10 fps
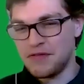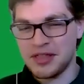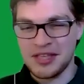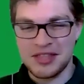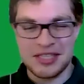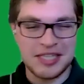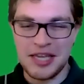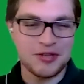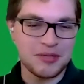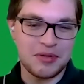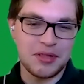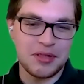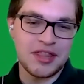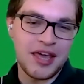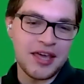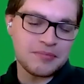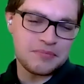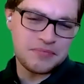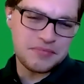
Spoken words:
from I think the state or something like that.